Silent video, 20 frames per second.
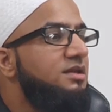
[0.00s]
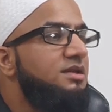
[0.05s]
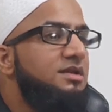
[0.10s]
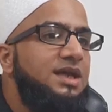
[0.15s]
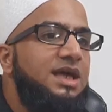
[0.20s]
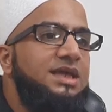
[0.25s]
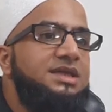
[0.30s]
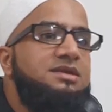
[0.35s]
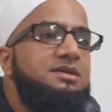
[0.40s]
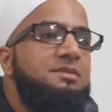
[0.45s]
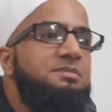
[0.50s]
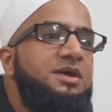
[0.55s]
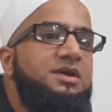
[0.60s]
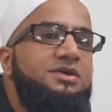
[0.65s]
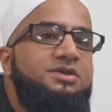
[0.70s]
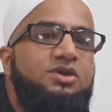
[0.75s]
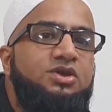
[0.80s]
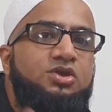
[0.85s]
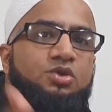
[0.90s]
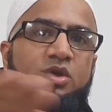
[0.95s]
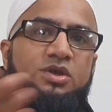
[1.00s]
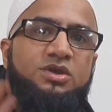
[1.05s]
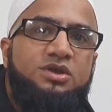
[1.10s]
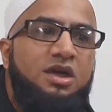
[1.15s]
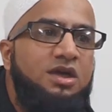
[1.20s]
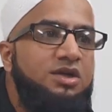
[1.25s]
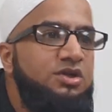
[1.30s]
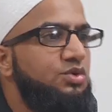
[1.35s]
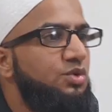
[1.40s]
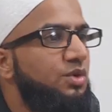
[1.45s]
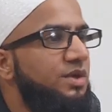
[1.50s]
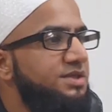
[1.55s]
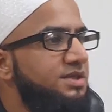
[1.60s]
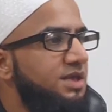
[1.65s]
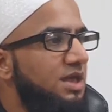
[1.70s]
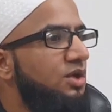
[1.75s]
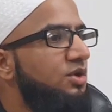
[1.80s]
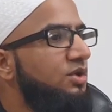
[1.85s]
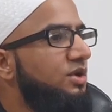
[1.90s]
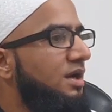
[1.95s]
That's the person you will turn to and
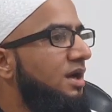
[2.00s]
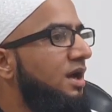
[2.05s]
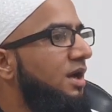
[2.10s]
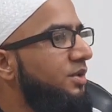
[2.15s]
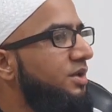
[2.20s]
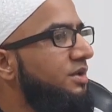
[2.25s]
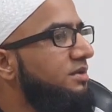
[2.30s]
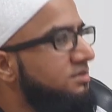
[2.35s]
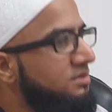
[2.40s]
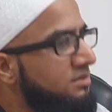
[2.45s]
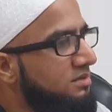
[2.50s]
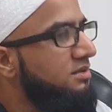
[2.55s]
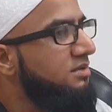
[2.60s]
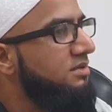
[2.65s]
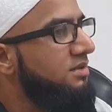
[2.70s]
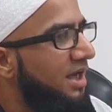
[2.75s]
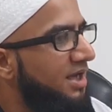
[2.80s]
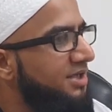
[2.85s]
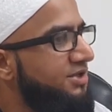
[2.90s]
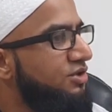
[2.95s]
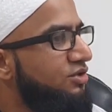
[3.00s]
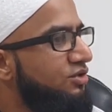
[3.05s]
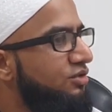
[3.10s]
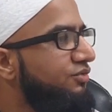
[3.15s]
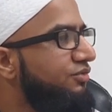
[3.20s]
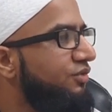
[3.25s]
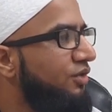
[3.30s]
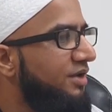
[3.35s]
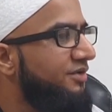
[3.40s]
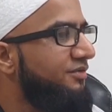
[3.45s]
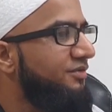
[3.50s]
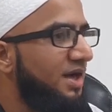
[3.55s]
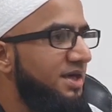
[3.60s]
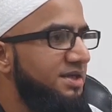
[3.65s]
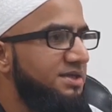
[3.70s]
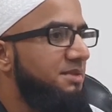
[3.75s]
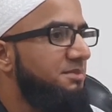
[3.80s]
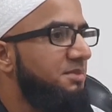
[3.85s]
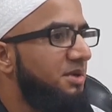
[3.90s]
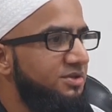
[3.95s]
say, look, I will ask you for
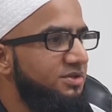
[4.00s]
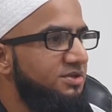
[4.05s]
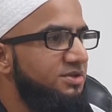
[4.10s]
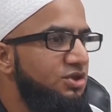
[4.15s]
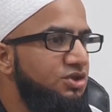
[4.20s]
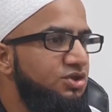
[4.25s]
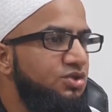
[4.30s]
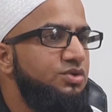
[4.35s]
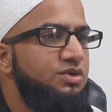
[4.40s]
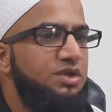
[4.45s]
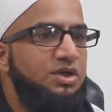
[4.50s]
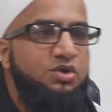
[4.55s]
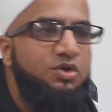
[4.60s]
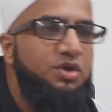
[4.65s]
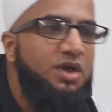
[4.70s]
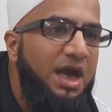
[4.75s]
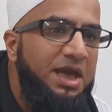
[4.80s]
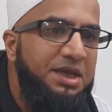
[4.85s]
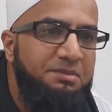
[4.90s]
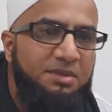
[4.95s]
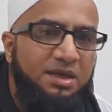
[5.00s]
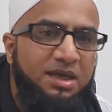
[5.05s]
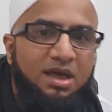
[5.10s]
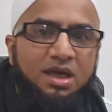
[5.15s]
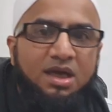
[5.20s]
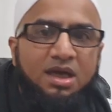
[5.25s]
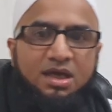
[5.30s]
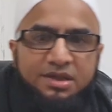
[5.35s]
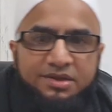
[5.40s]
advice about these issues and you guide me.